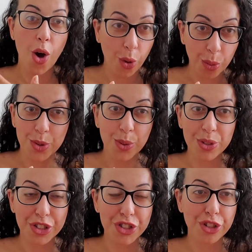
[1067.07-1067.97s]

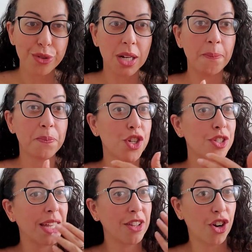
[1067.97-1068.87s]
homeschooled children, just
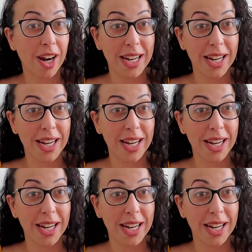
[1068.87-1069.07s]
like there are